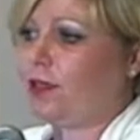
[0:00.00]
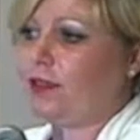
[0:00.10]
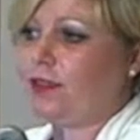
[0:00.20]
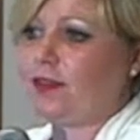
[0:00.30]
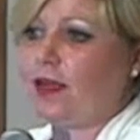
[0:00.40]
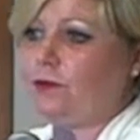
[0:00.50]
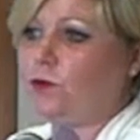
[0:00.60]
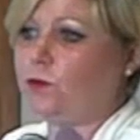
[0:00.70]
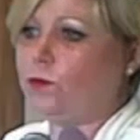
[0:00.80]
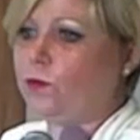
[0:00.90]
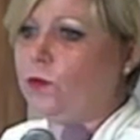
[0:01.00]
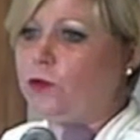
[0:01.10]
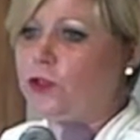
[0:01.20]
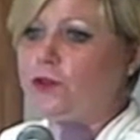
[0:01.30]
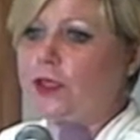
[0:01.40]
the times when
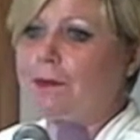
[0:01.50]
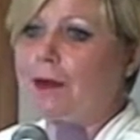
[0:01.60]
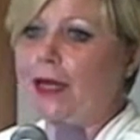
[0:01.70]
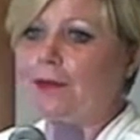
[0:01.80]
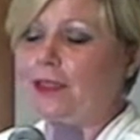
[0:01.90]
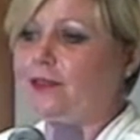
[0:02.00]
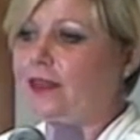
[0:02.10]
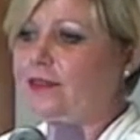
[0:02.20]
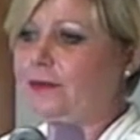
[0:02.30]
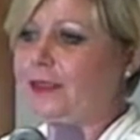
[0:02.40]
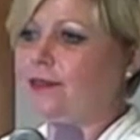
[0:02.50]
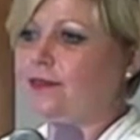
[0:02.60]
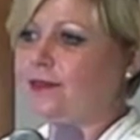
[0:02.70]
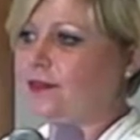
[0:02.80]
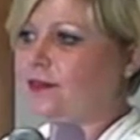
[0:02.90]
we're doing pipeline
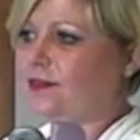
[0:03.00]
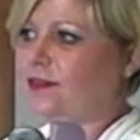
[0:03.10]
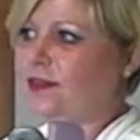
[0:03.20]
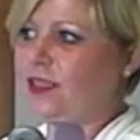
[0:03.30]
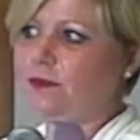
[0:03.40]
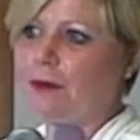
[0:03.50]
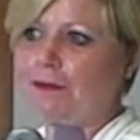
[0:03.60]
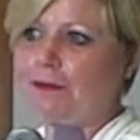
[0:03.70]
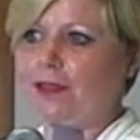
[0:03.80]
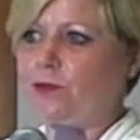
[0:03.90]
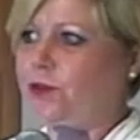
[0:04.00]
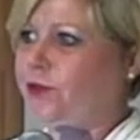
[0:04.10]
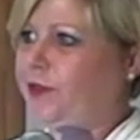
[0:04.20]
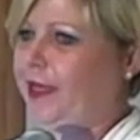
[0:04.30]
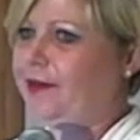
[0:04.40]
assessments, these pipelines were
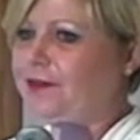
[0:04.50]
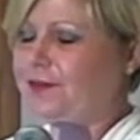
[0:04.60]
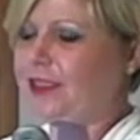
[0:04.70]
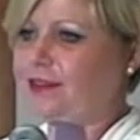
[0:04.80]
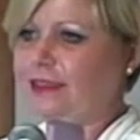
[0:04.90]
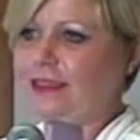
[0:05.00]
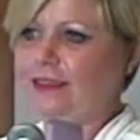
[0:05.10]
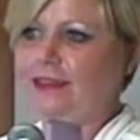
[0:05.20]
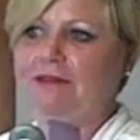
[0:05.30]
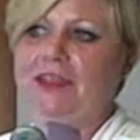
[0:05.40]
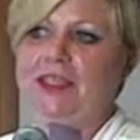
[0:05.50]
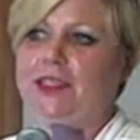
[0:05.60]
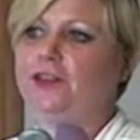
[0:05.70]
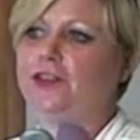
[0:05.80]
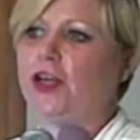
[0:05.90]
created 50, 60, 70
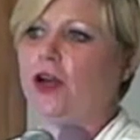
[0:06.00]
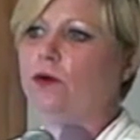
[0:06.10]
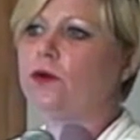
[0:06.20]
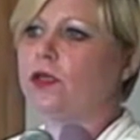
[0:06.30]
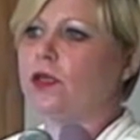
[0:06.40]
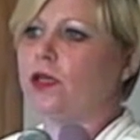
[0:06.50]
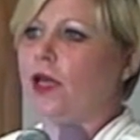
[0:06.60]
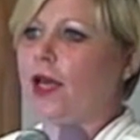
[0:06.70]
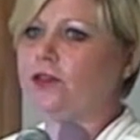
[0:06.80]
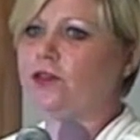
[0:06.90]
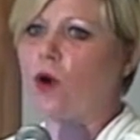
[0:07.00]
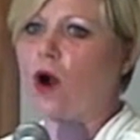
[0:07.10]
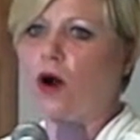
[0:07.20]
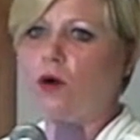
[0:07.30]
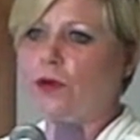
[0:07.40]
years ago. And so
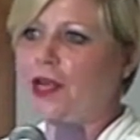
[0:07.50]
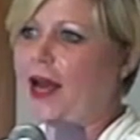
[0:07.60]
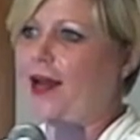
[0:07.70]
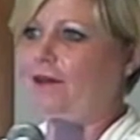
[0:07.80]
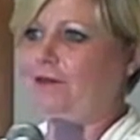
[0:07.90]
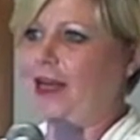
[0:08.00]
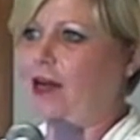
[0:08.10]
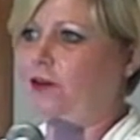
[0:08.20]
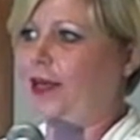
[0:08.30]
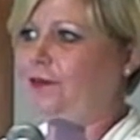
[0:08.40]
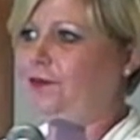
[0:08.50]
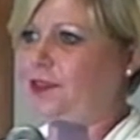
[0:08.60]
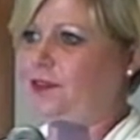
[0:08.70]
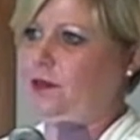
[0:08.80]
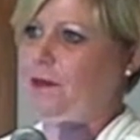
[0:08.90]
all we have now left
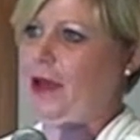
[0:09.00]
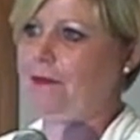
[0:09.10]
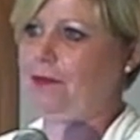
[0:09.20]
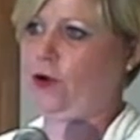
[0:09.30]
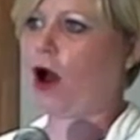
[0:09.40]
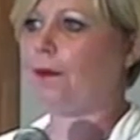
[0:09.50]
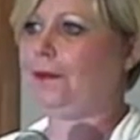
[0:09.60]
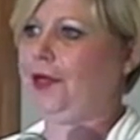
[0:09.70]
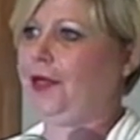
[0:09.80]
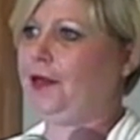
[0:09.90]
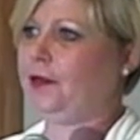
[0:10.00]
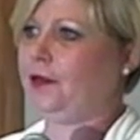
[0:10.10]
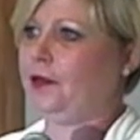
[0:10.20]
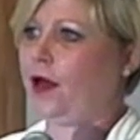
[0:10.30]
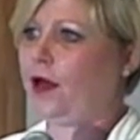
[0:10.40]
is the paper copy
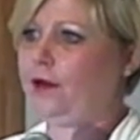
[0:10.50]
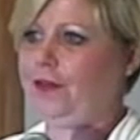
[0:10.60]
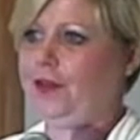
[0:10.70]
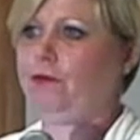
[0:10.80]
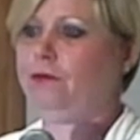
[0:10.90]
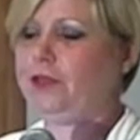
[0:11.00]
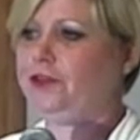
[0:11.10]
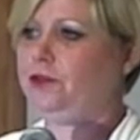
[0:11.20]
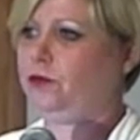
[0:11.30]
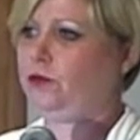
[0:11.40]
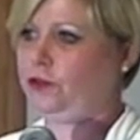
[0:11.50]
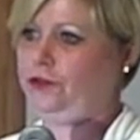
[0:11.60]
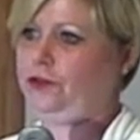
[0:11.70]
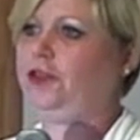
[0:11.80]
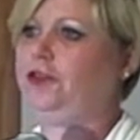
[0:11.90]
of the original
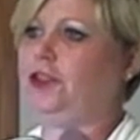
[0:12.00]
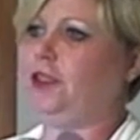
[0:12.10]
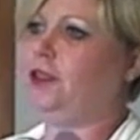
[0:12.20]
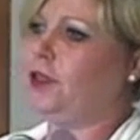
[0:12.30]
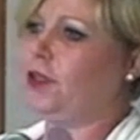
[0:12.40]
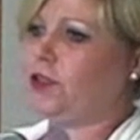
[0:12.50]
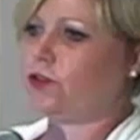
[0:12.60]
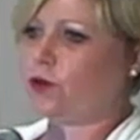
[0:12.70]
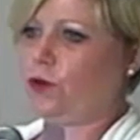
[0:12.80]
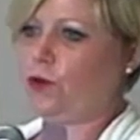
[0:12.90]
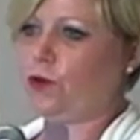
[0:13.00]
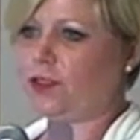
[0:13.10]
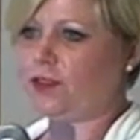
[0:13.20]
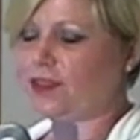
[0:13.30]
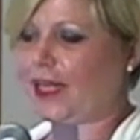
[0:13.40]
construction. So you
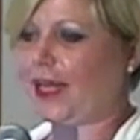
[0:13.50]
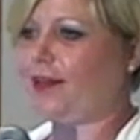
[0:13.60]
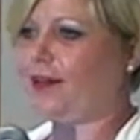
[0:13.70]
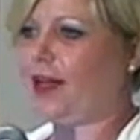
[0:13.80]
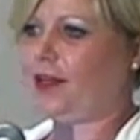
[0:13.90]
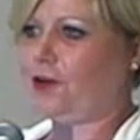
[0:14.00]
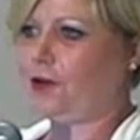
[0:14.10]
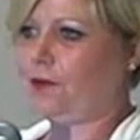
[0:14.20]
can scan that in your